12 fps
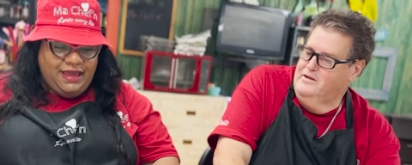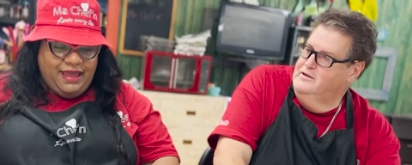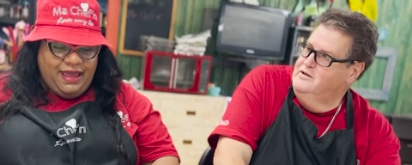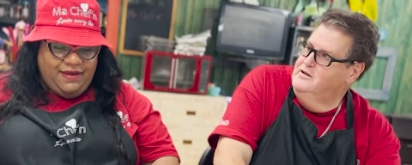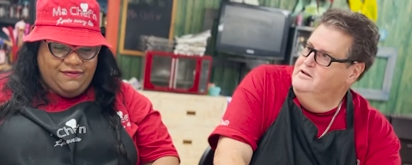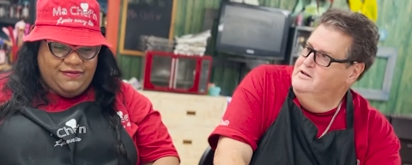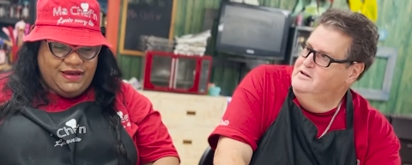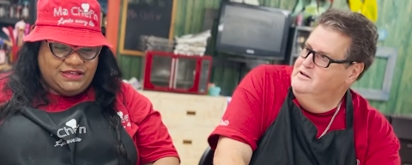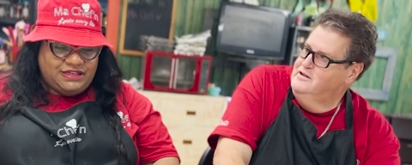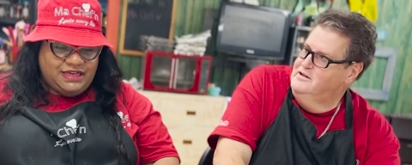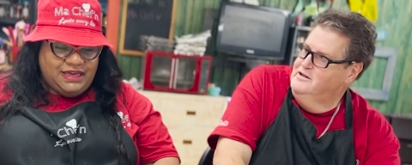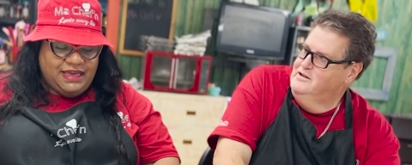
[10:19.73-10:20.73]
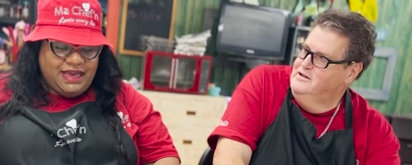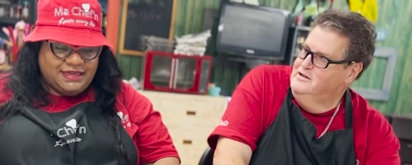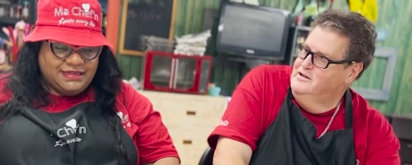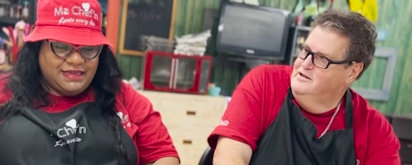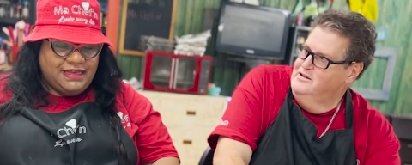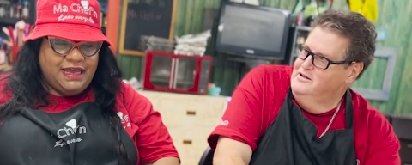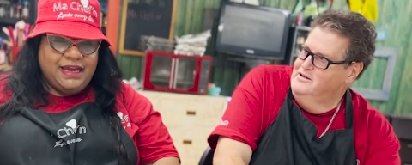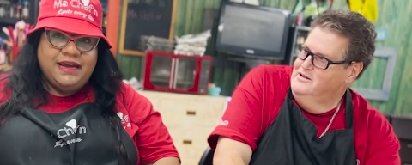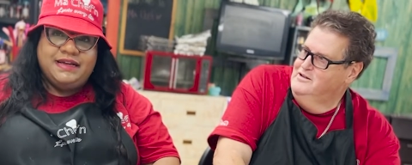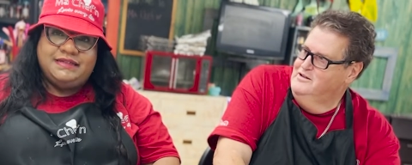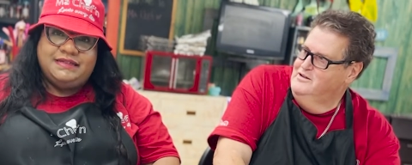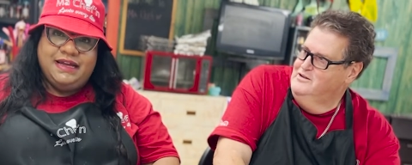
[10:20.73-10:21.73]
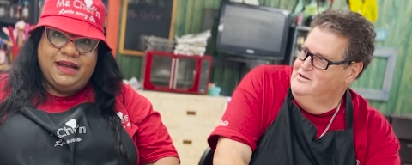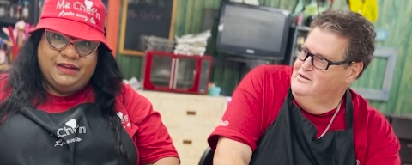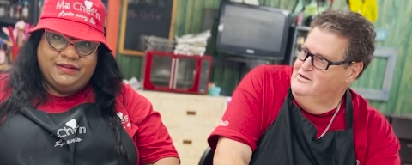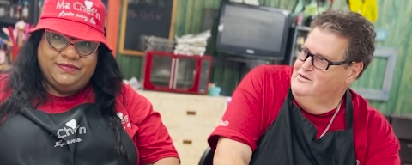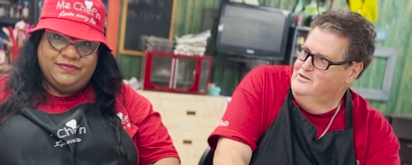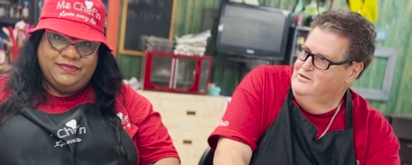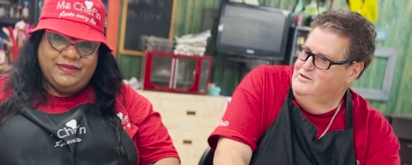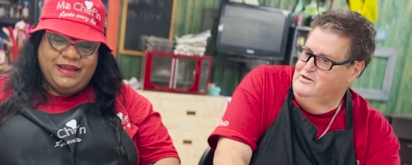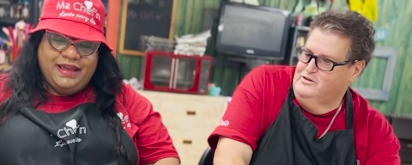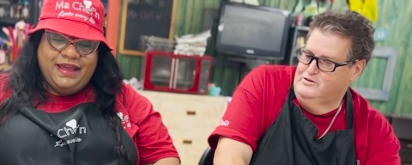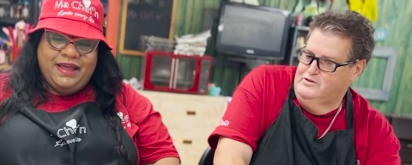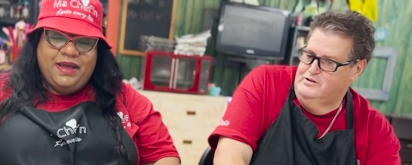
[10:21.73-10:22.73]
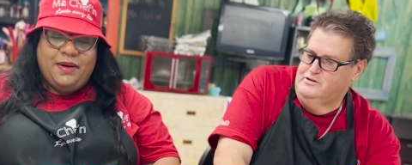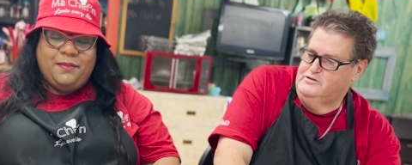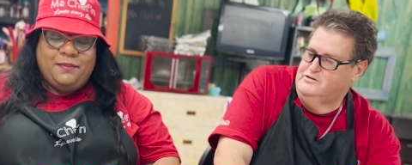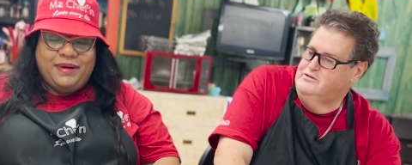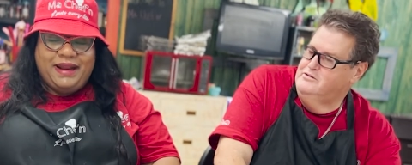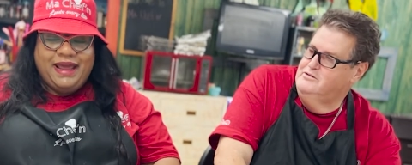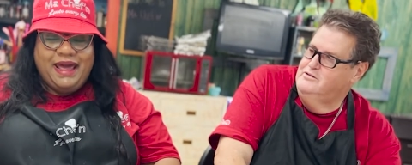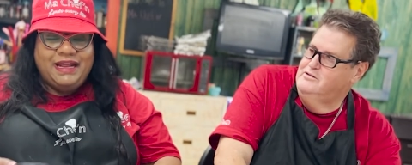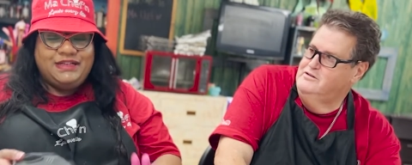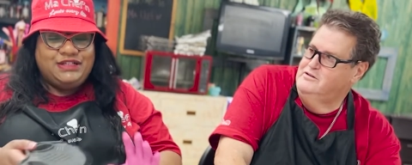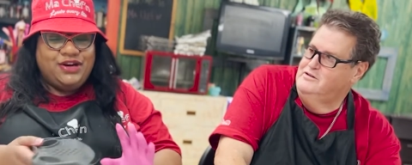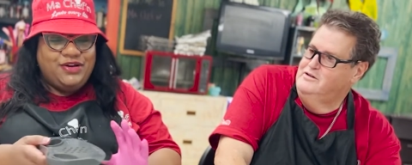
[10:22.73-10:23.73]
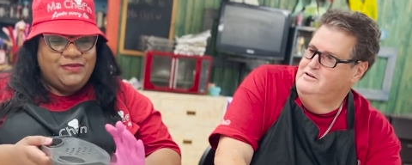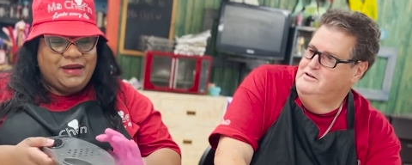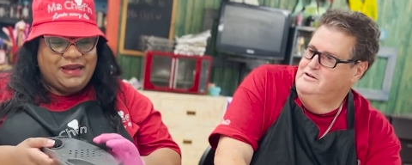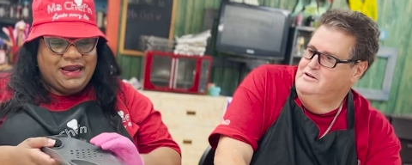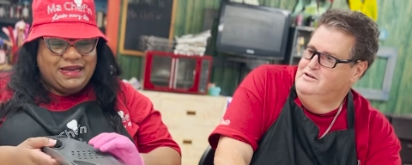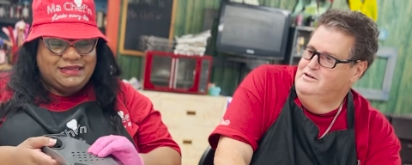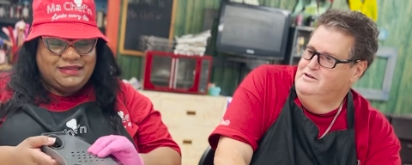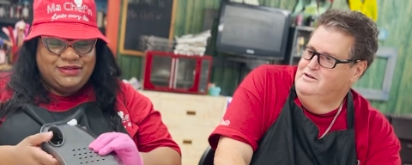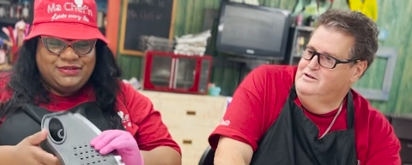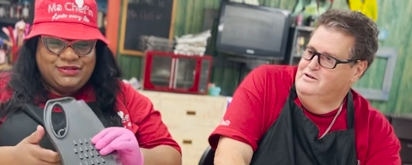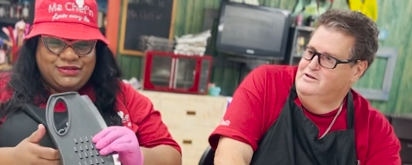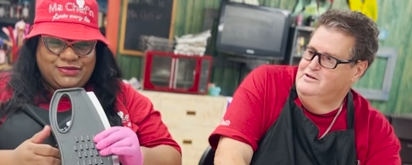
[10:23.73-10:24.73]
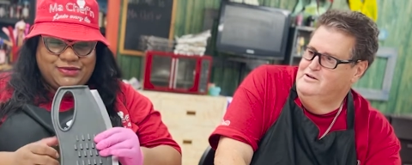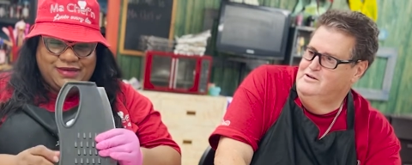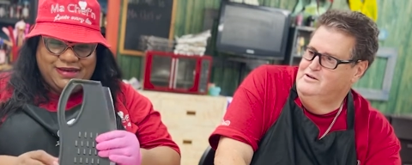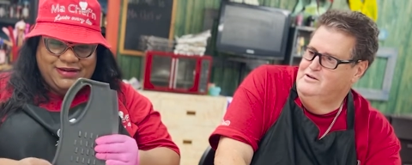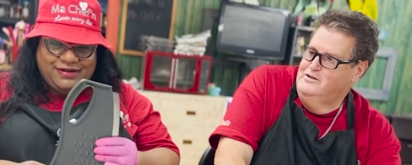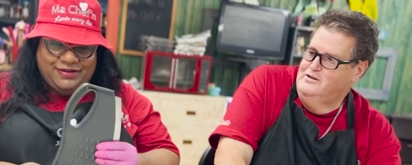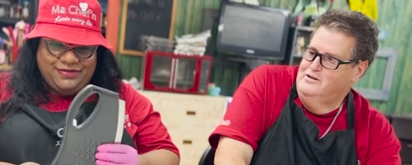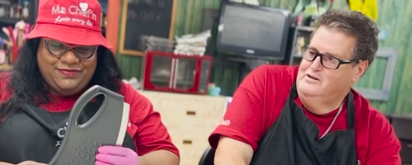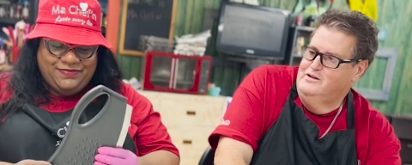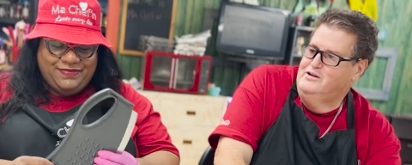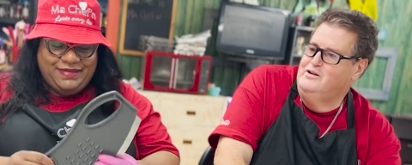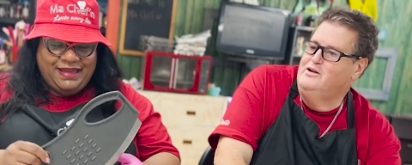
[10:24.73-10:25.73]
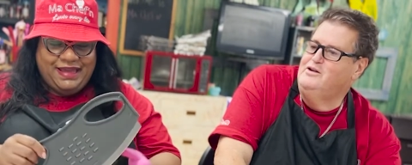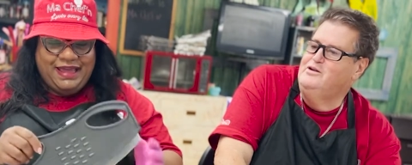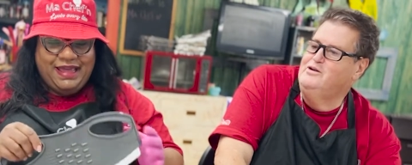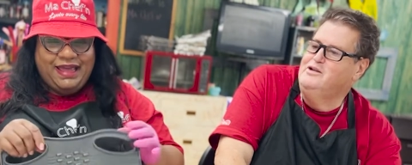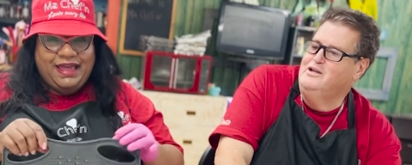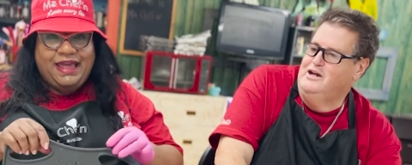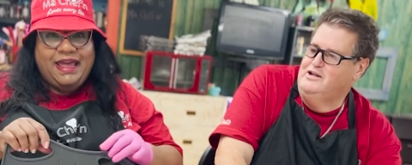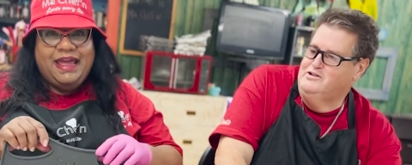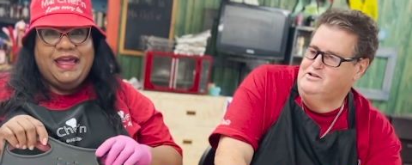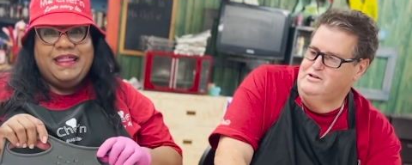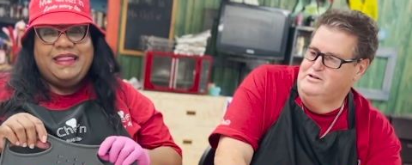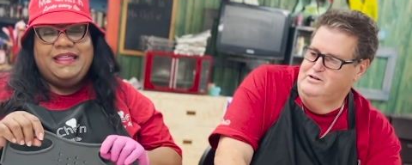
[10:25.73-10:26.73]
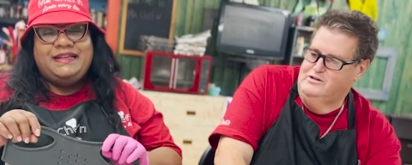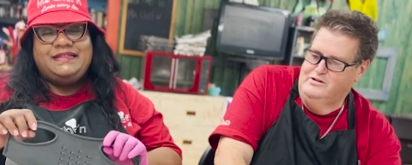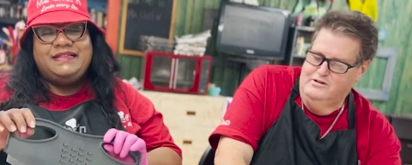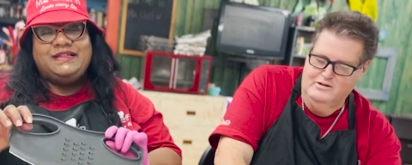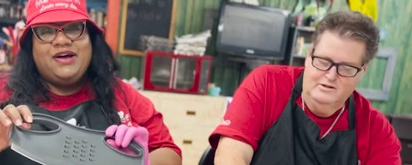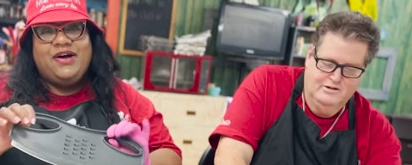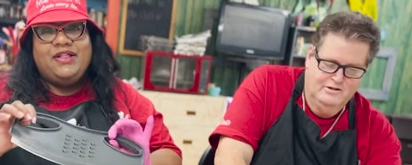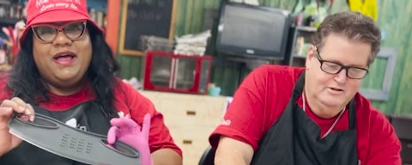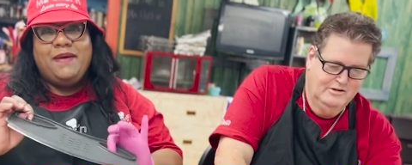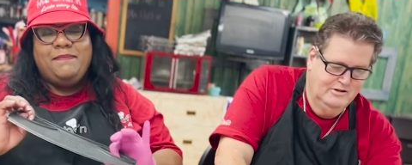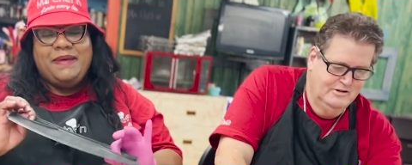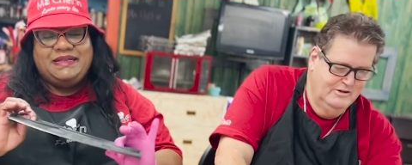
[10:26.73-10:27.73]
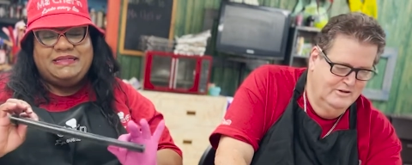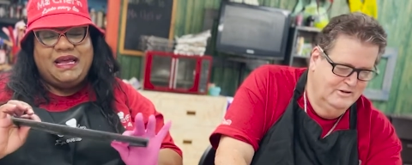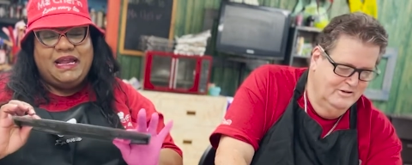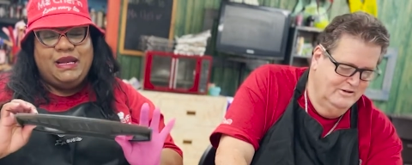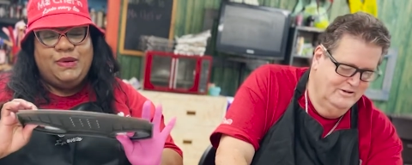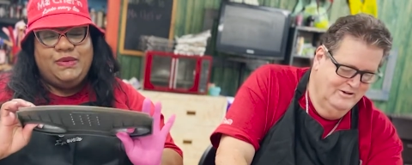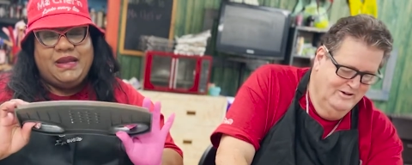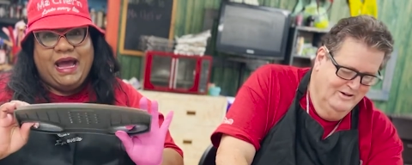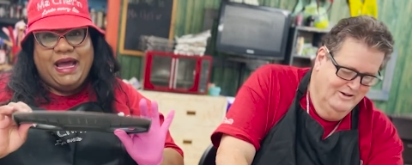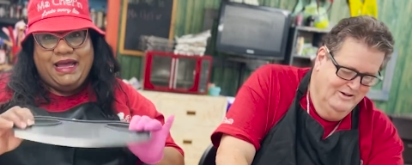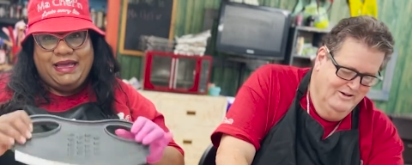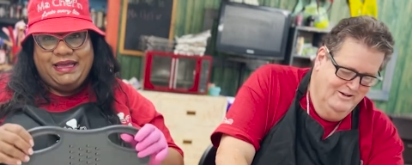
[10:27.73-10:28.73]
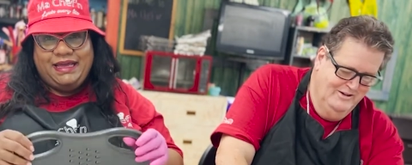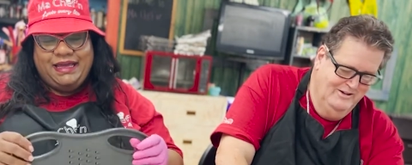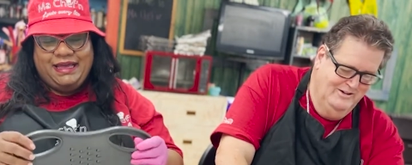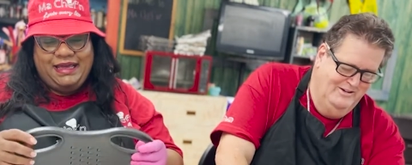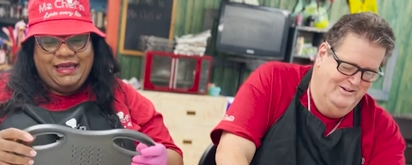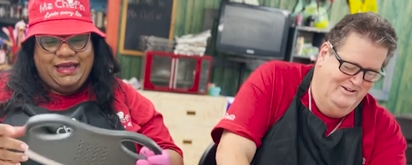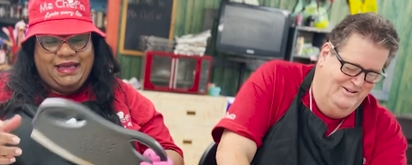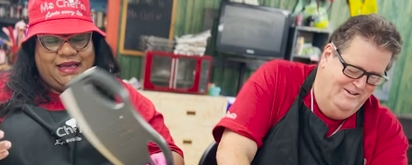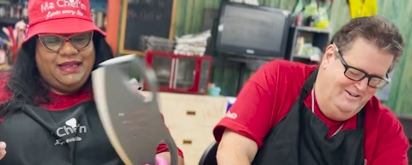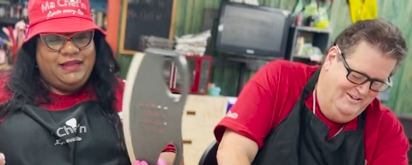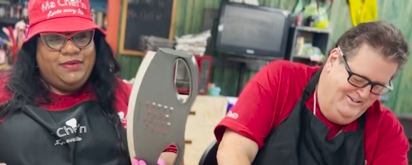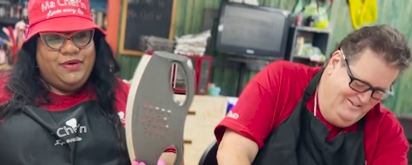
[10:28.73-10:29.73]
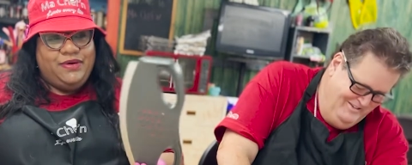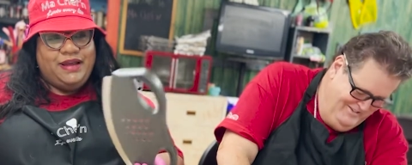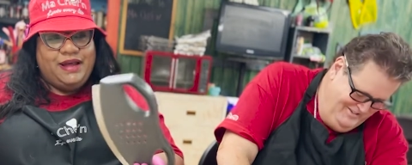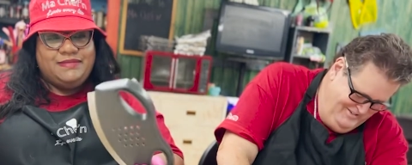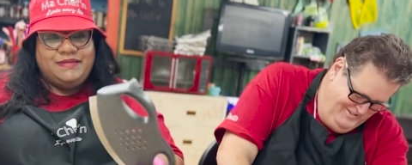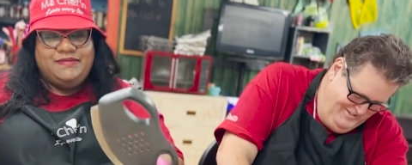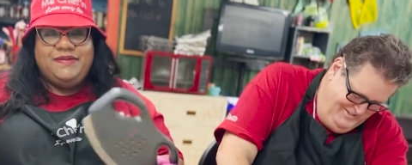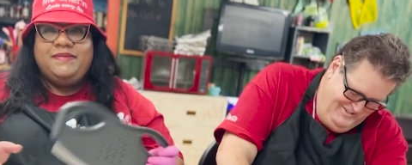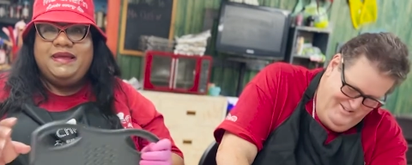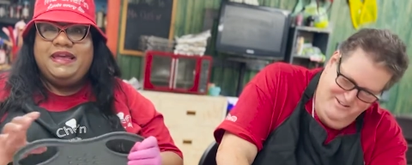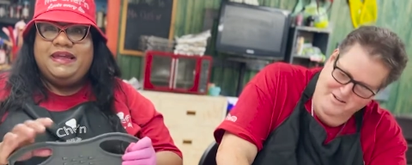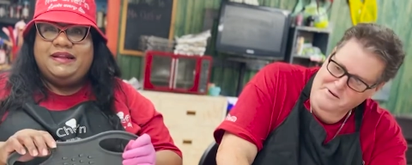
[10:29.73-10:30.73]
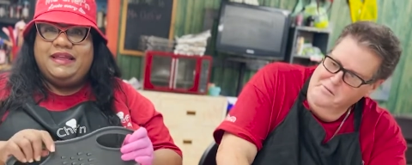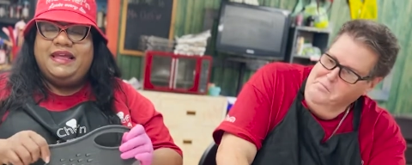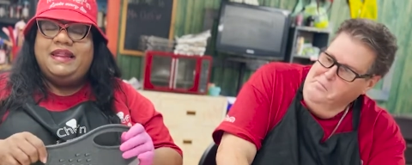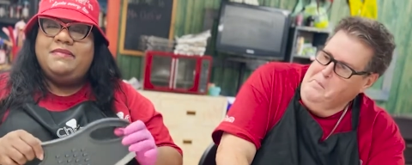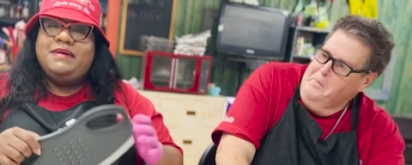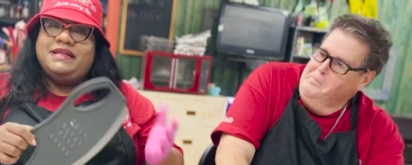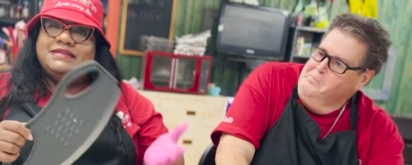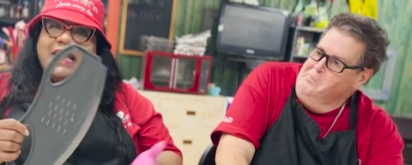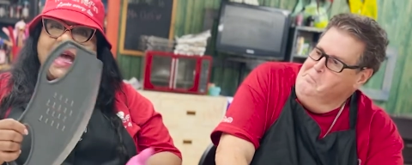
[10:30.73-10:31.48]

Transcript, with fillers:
Speaker 1: and veggie quesadilla is done. Yes, it is. But I gotta show you my nice little tool here.
Speaker 2: Another gadget. Today. This
Speaker 1: is called a mezzaluna. The word comes from Italy and means